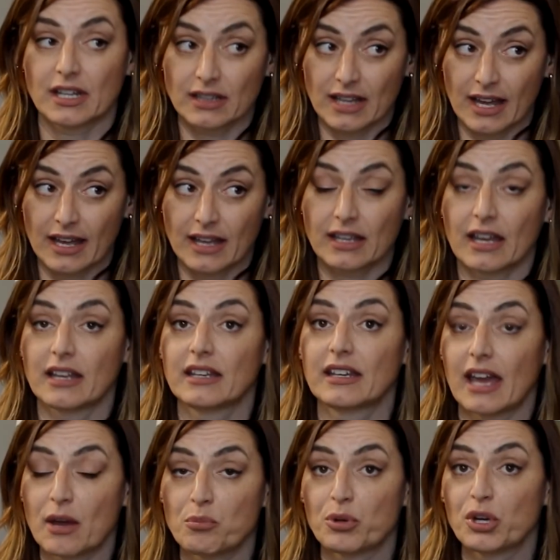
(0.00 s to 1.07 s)
and like, and
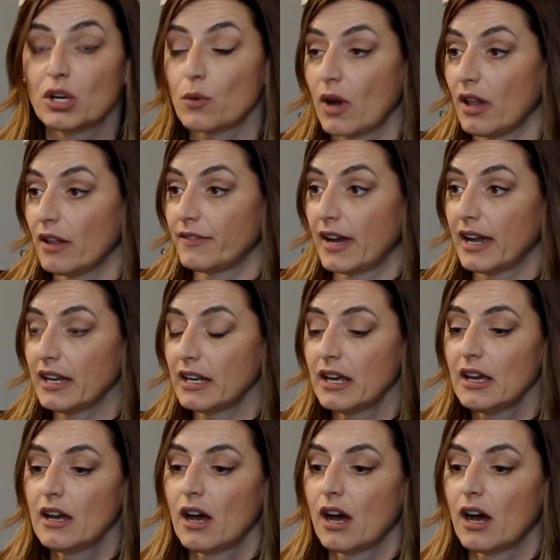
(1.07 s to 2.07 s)
get pre-qualified.